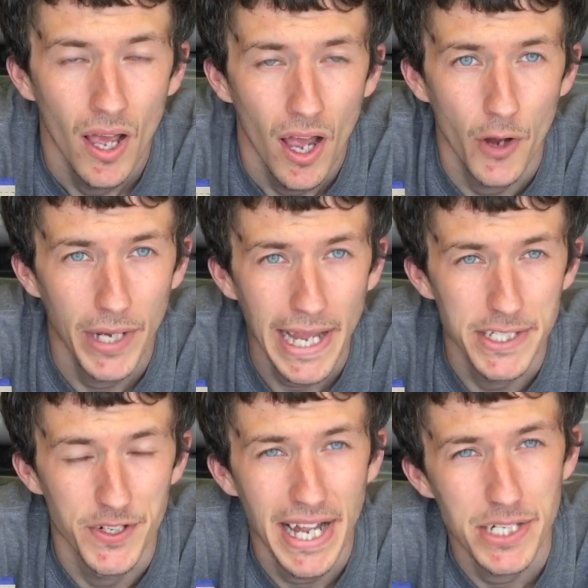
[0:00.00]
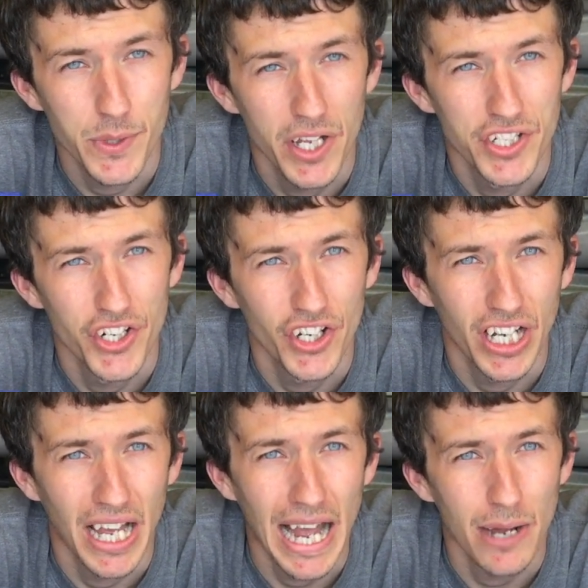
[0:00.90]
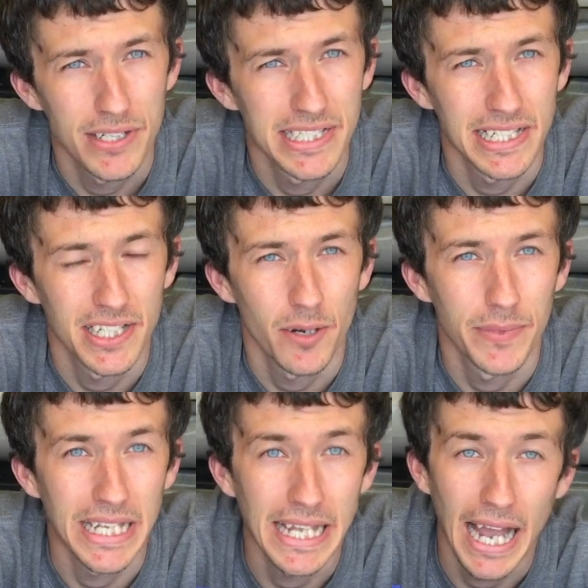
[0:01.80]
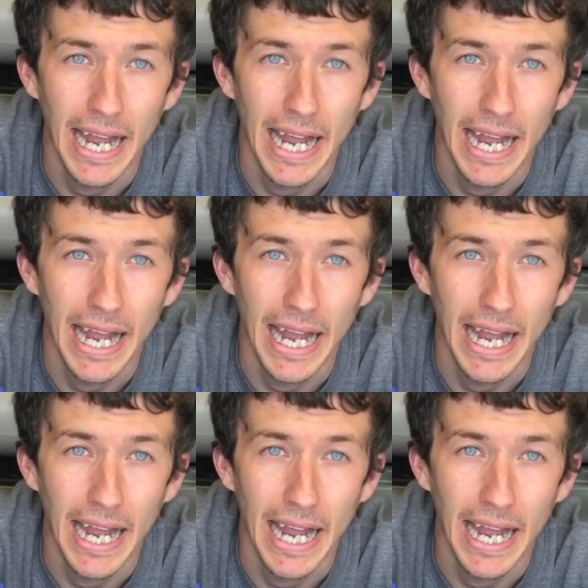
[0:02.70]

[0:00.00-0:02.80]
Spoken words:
Okay, so next we're going to look at how to set up the